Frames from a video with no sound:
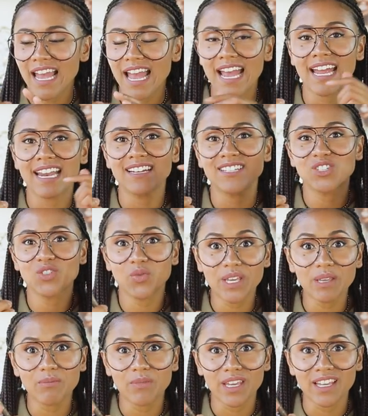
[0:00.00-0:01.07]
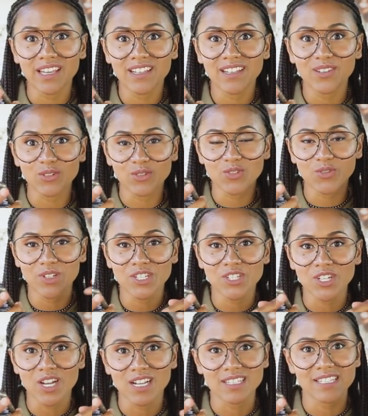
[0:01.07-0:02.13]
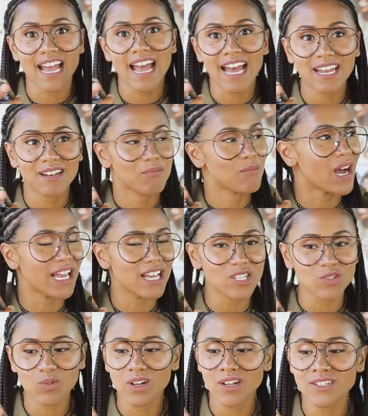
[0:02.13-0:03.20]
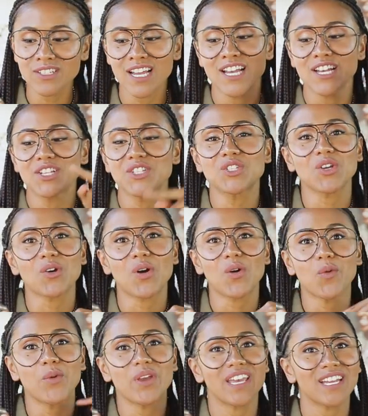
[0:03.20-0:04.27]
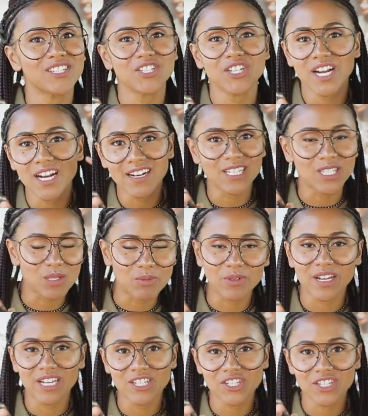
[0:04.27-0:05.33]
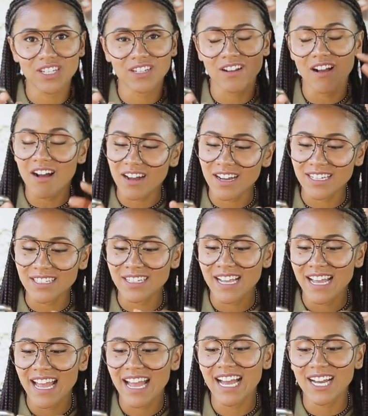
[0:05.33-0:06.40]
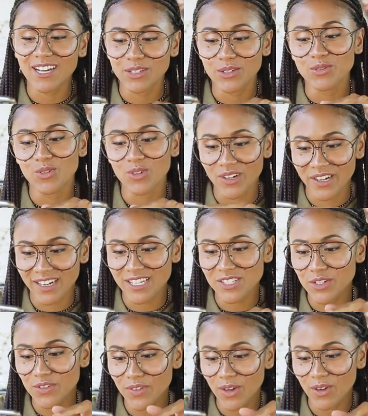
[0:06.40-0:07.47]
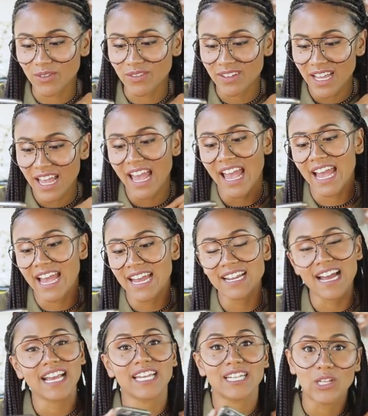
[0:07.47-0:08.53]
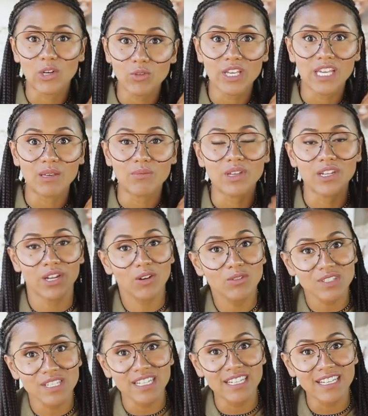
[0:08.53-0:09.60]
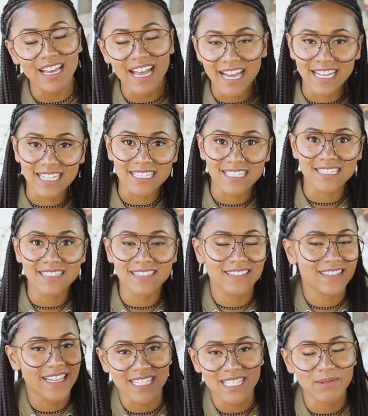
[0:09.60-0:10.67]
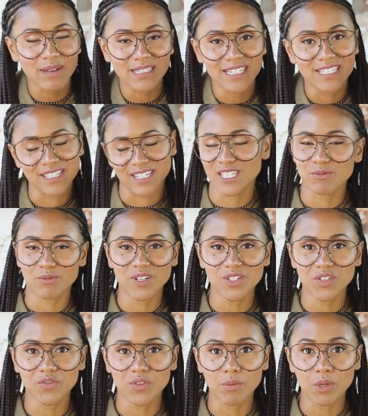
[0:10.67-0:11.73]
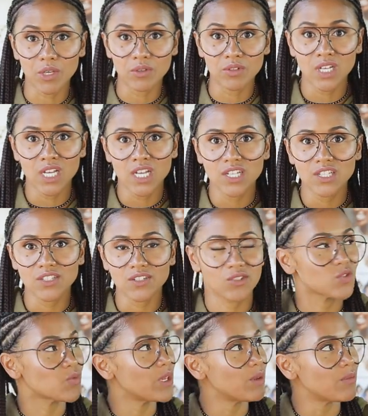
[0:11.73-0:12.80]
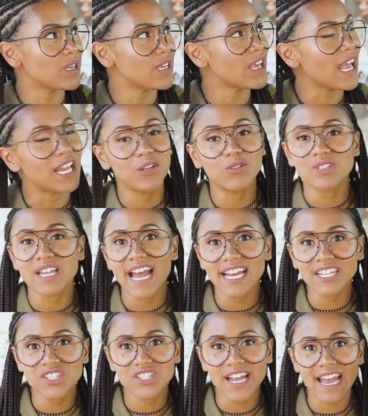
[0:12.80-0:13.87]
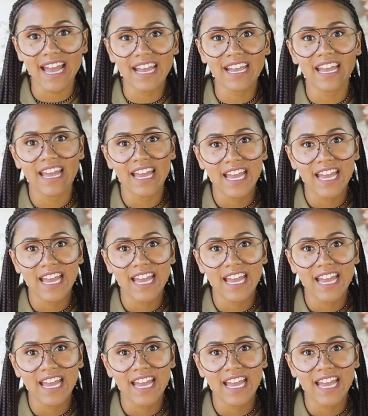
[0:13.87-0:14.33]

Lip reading: and tweet me those screenshots at Maya's World so we can share inspiration on how you organize your phone. And I can low-key be nosy and get some ideas and inspiration from you. So tweet me and use the hashtag